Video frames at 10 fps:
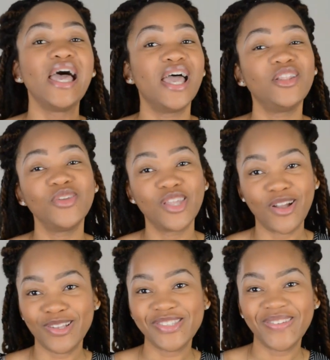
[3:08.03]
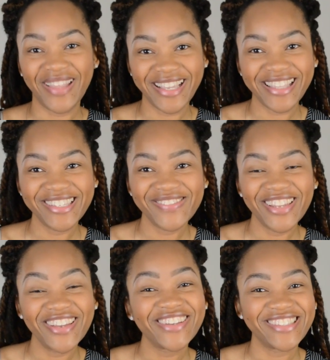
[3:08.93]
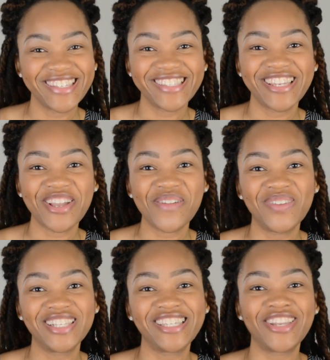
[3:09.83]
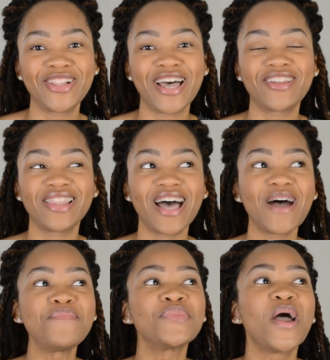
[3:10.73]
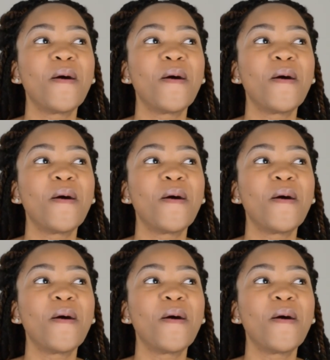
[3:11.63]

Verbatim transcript: And you can also like this video because that's going to help my channel out a lot.